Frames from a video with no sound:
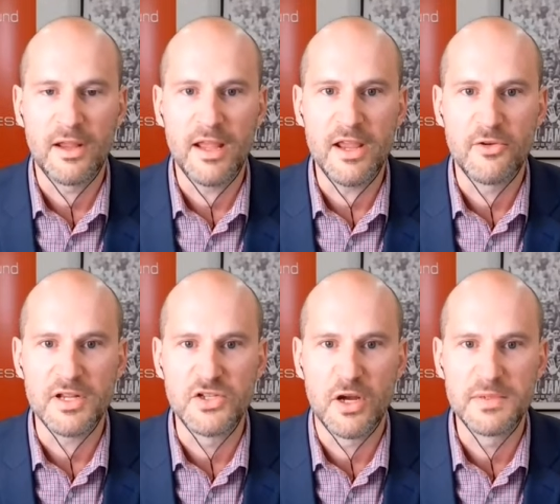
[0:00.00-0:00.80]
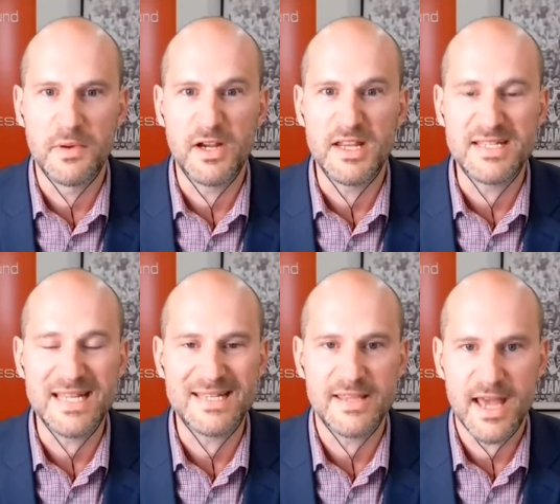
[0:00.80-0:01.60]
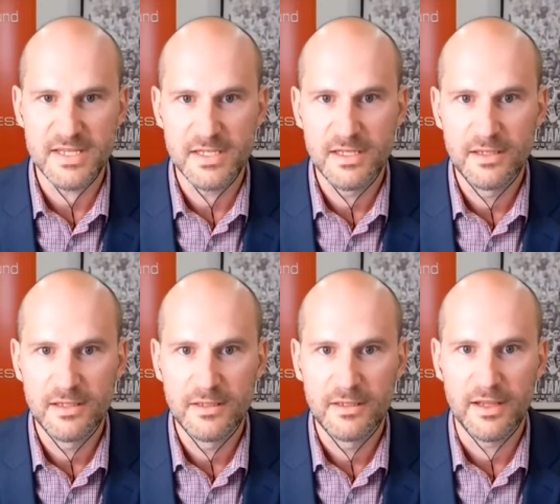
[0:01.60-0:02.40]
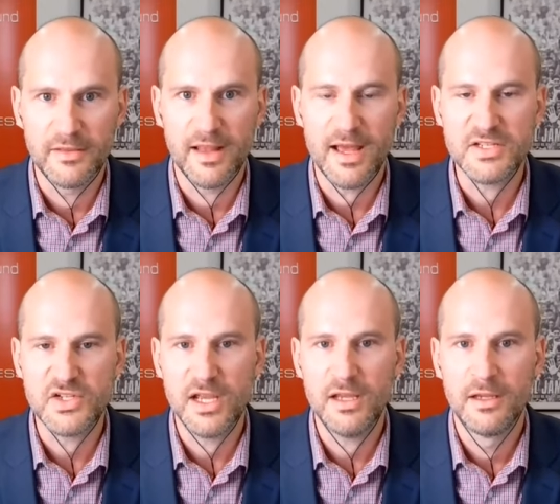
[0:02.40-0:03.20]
increased jobs by only 6,000 in the last year,